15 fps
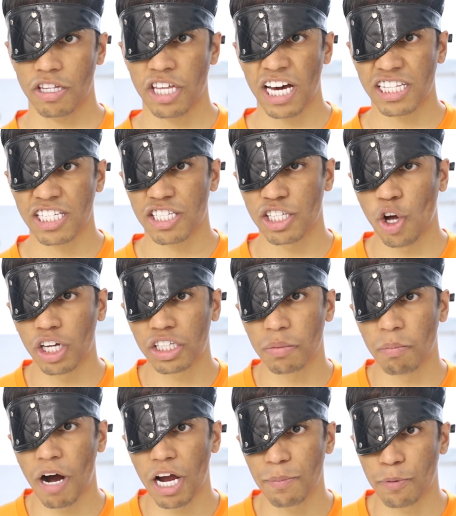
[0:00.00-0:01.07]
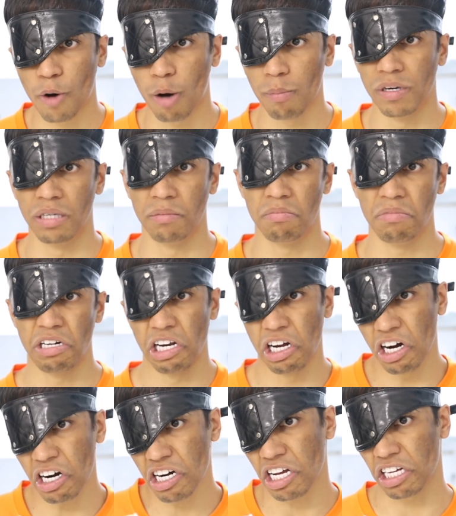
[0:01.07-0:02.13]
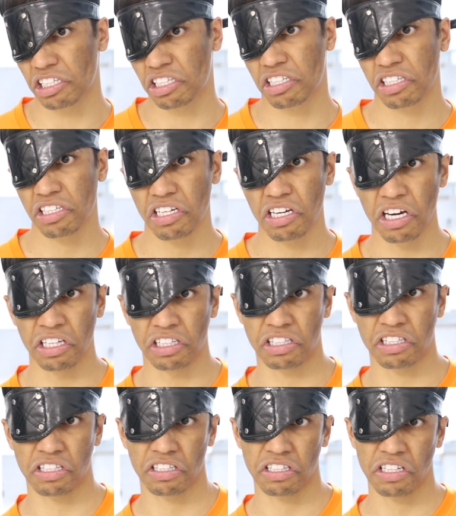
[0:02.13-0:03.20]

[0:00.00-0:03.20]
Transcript: that's not my problem learn it it